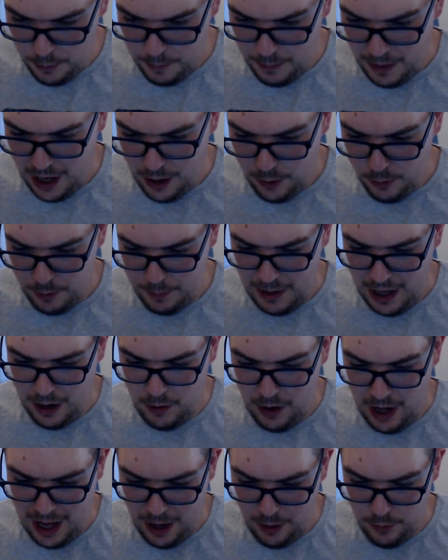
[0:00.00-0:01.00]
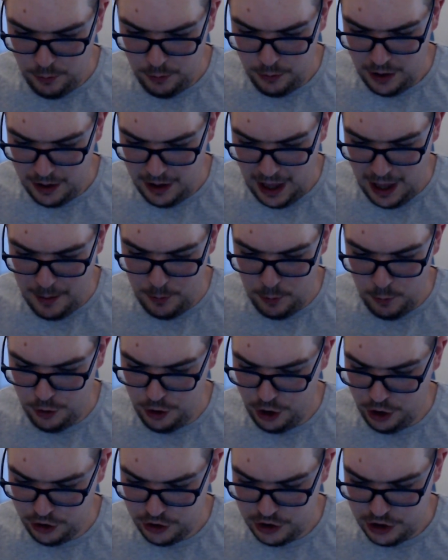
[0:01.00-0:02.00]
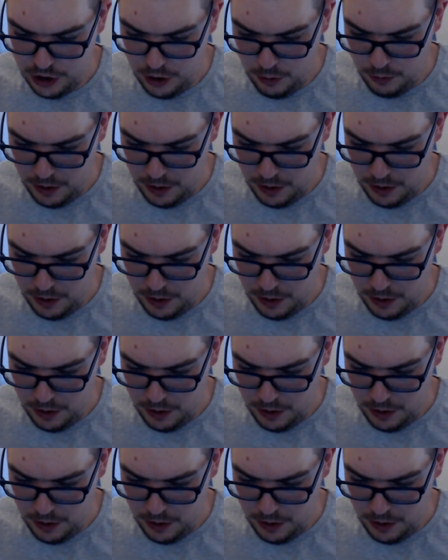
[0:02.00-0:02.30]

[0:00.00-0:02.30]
about about how Emma wouldn't do